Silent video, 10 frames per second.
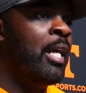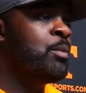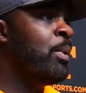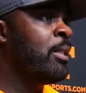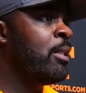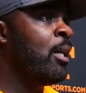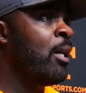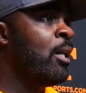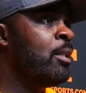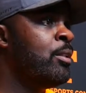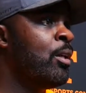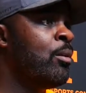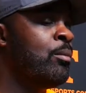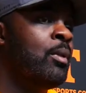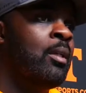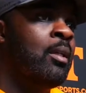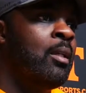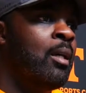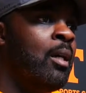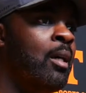that's been, you know,
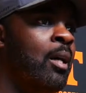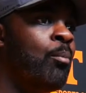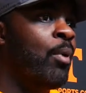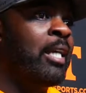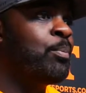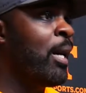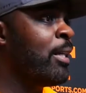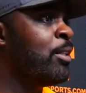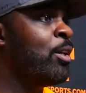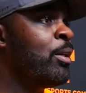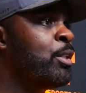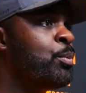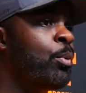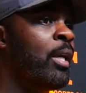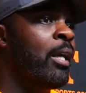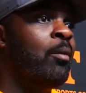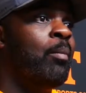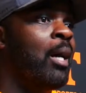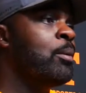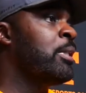a bright spot. You know, in the spring,
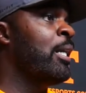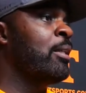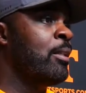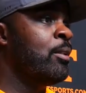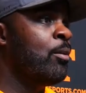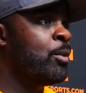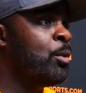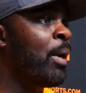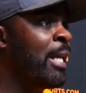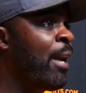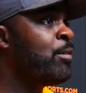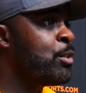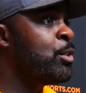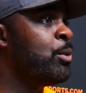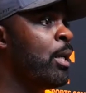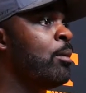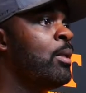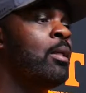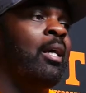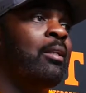everybody was like, you know, you might have to suit up.
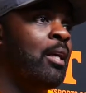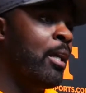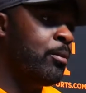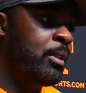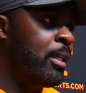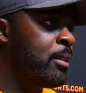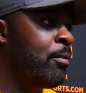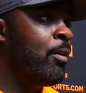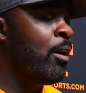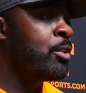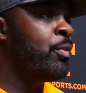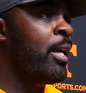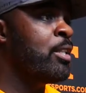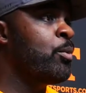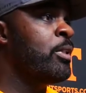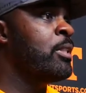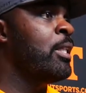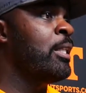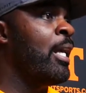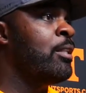And I don't think the Vols fans want to
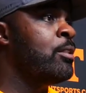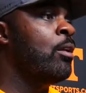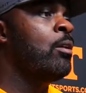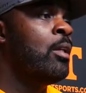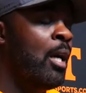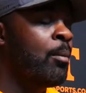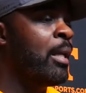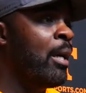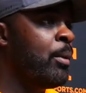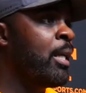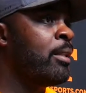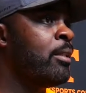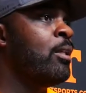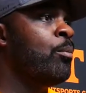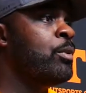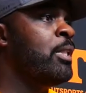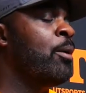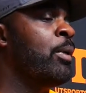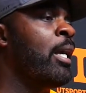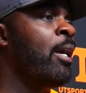see that. So I'm glad we got the numbers
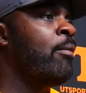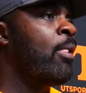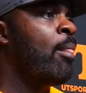that we have.